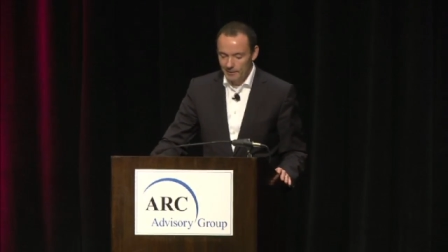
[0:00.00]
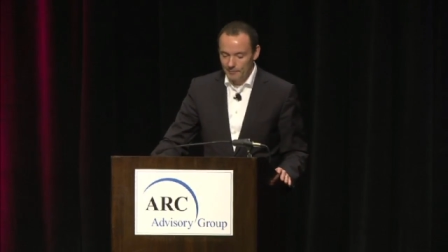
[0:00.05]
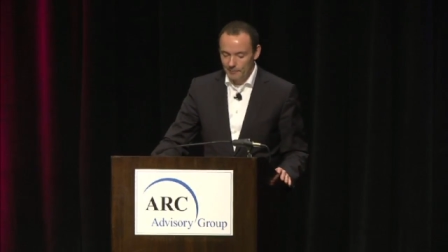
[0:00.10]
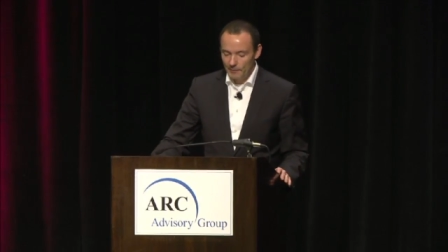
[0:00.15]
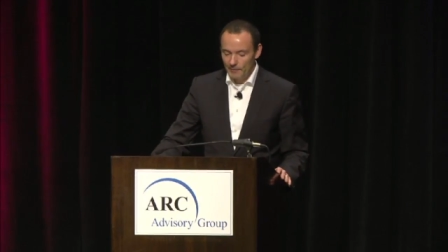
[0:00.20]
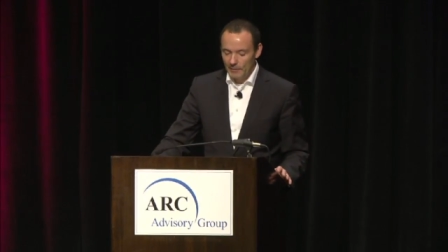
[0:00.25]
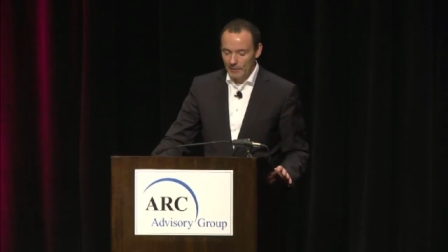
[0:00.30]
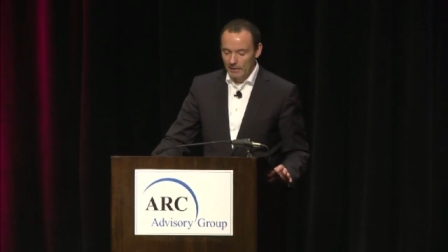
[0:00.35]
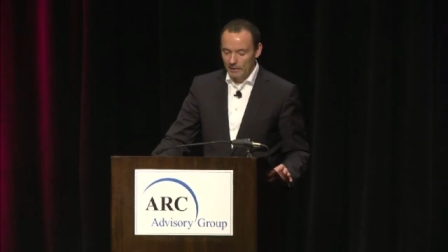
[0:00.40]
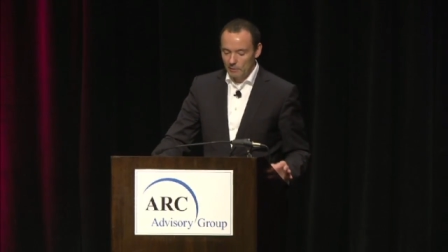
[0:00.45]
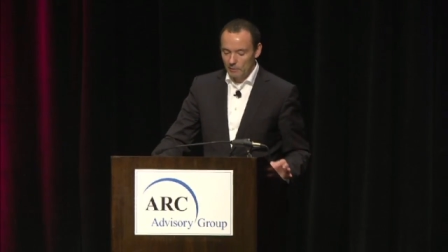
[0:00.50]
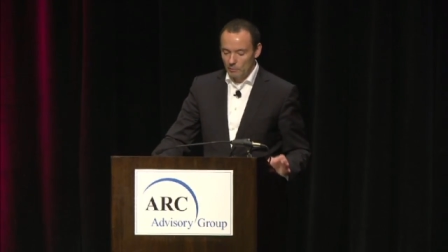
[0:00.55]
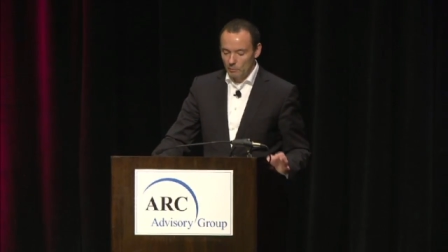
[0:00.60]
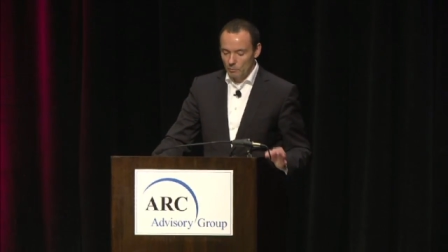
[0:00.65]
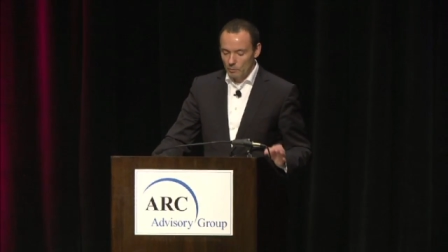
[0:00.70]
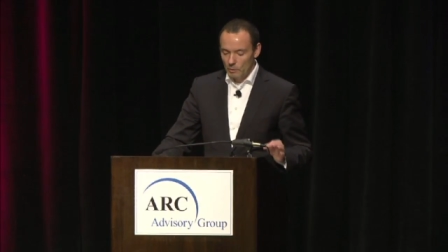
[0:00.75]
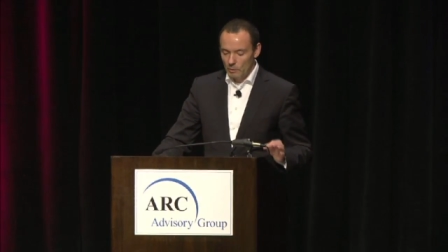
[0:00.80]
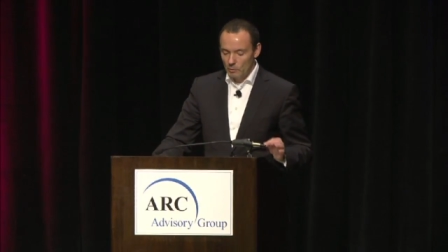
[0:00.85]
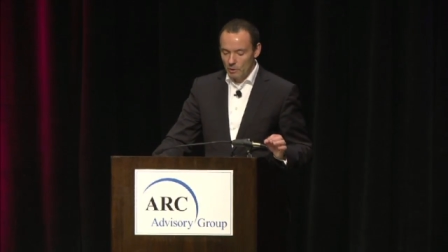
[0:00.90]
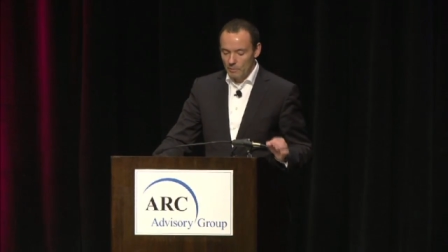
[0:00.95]
Um,
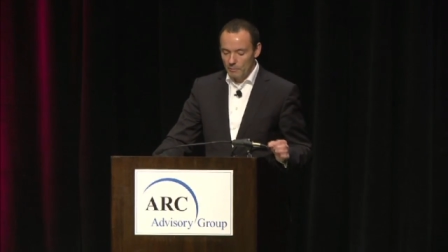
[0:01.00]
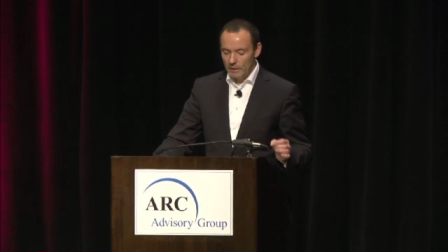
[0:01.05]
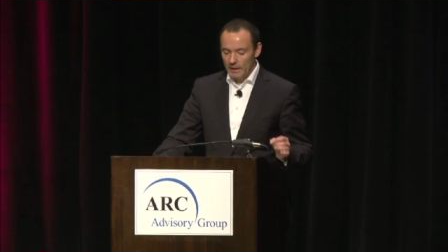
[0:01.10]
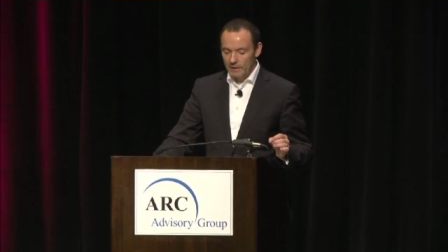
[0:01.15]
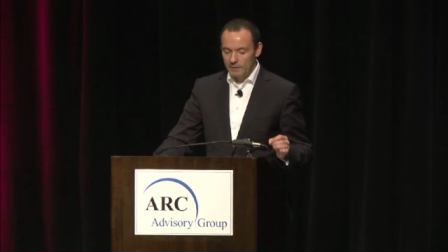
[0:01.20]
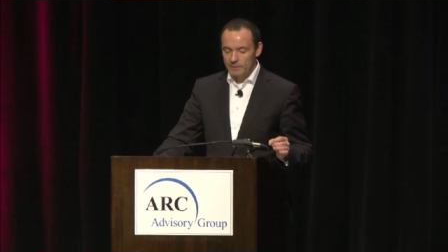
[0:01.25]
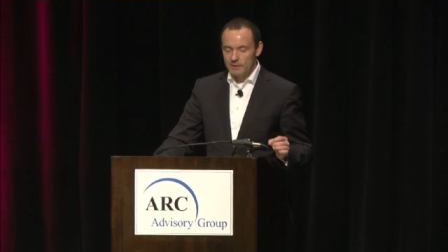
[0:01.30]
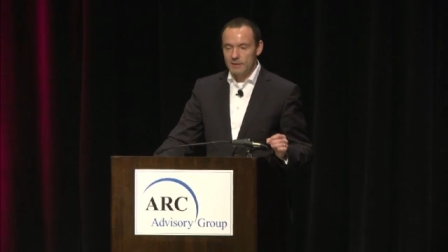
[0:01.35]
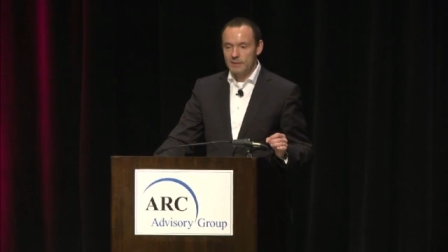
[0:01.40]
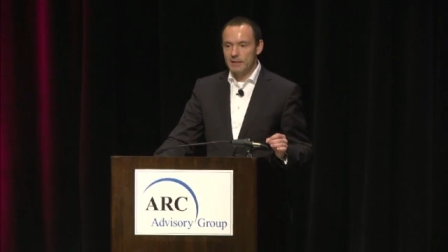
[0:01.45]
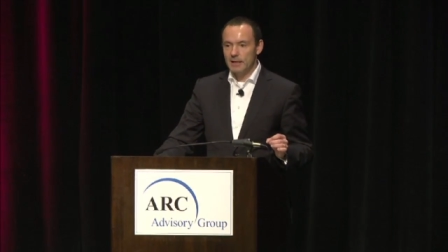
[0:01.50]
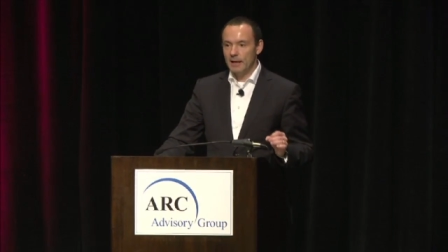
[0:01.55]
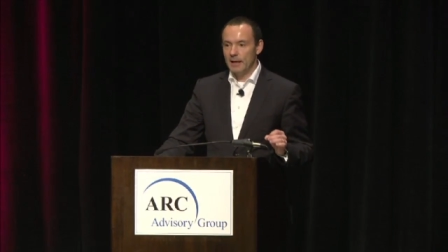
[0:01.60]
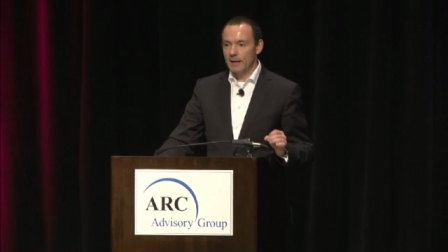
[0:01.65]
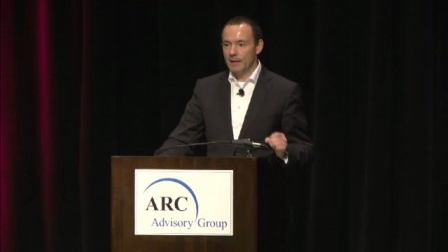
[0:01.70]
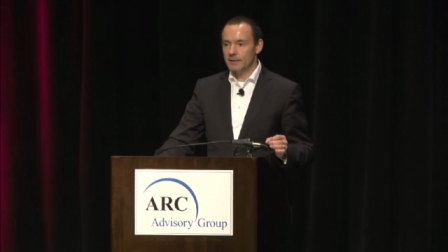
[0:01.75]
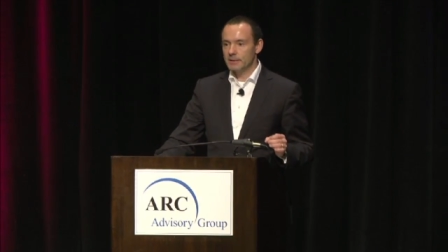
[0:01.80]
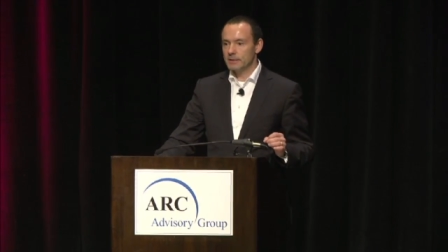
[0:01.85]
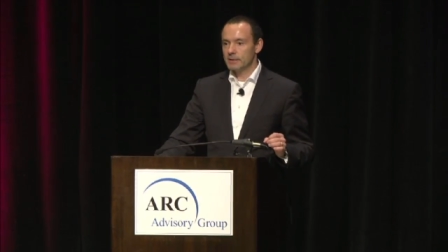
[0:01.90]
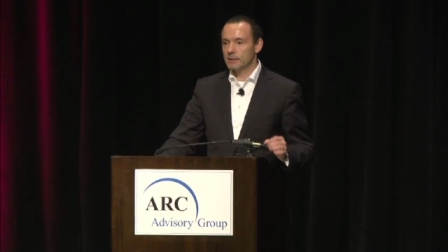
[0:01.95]
we want to make this
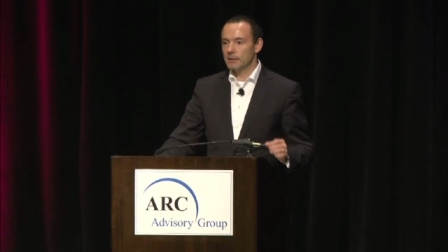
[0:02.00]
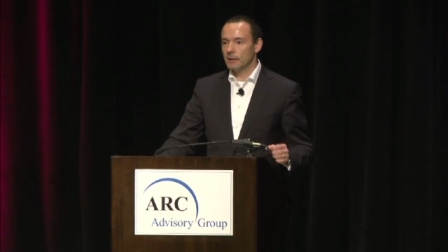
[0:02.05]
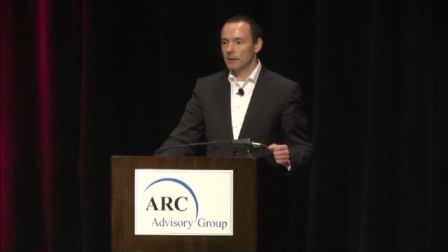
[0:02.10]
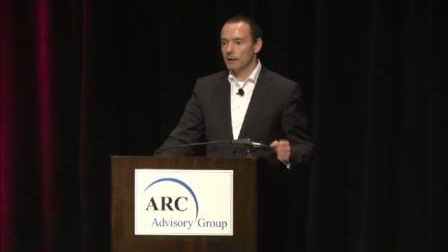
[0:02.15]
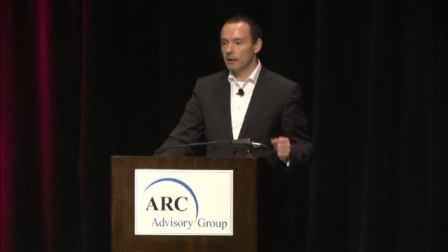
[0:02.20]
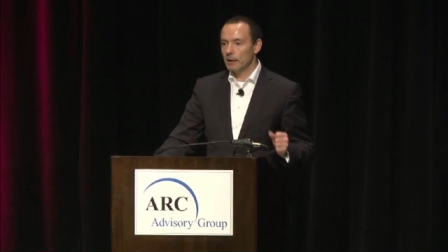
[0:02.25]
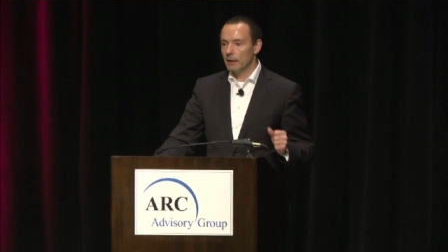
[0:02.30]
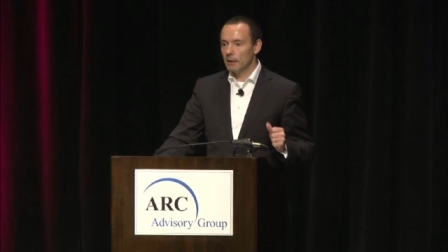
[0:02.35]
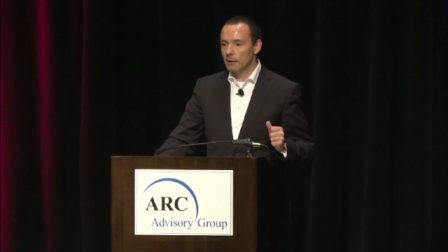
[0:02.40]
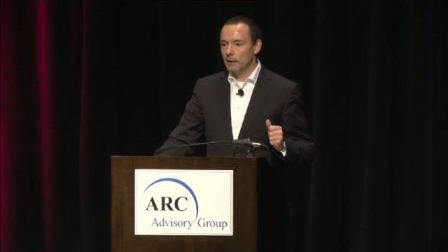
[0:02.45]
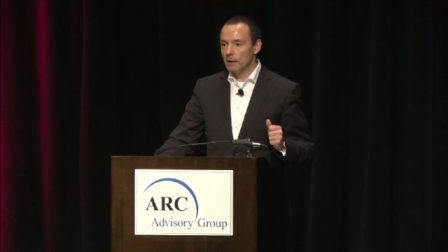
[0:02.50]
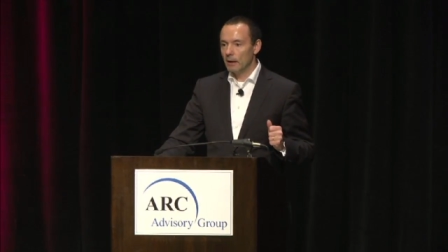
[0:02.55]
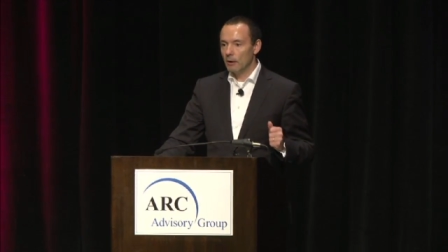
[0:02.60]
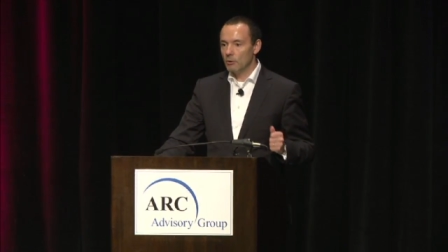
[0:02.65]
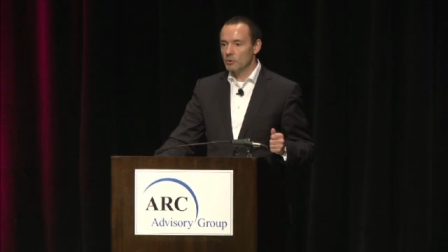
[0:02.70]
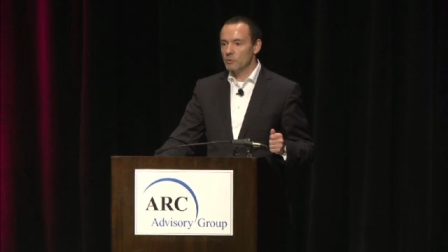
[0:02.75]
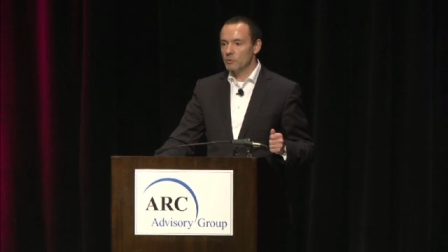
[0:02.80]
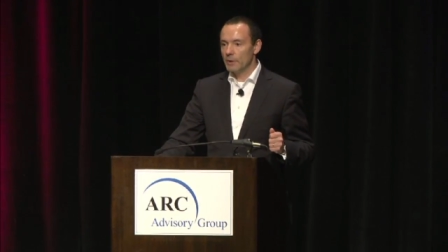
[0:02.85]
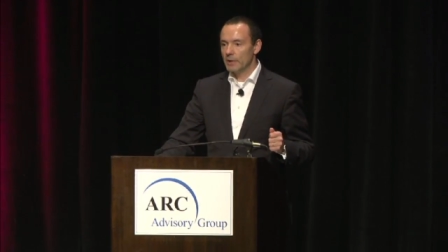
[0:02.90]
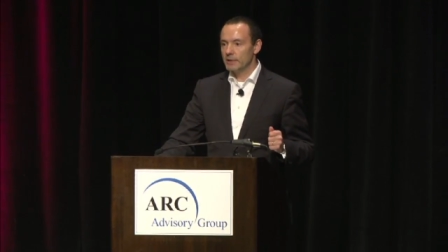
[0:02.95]
as
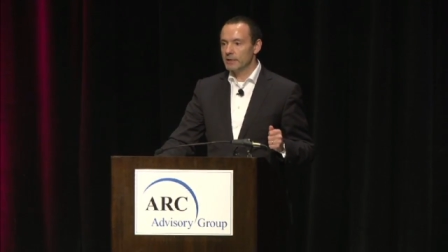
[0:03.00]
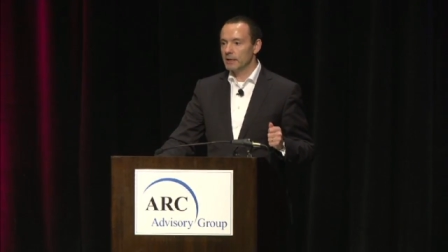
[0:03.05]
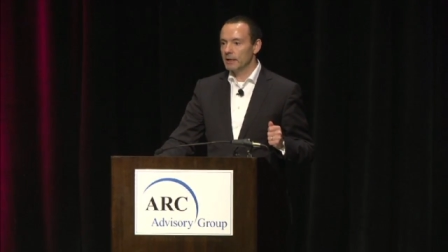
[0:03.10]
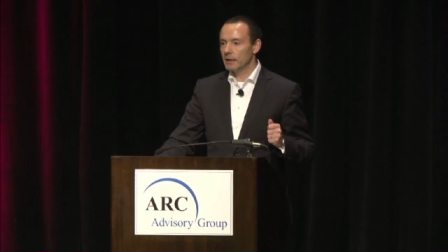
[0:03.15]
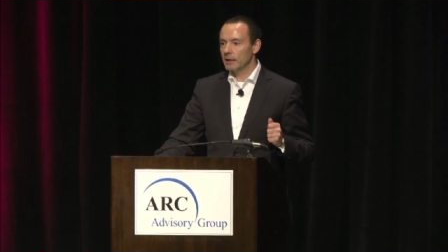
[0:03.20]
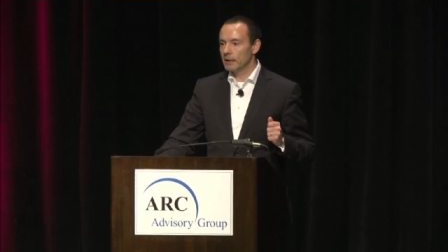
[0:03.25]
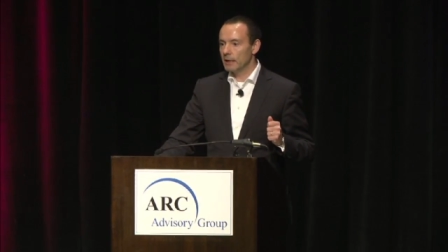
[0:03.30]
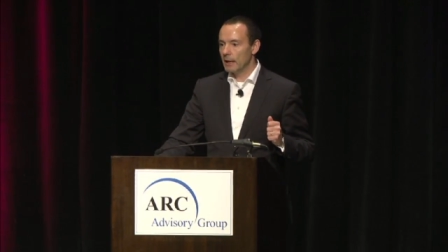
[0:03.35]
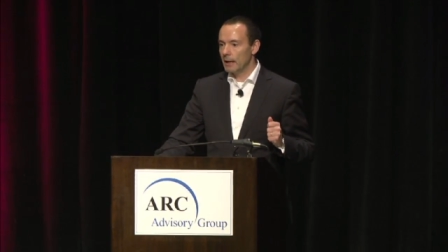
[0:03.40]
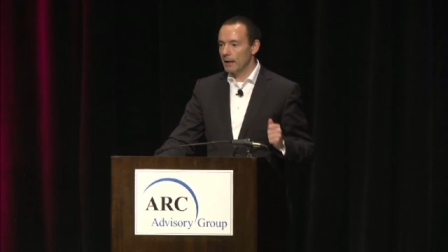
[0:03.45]
uh, automatic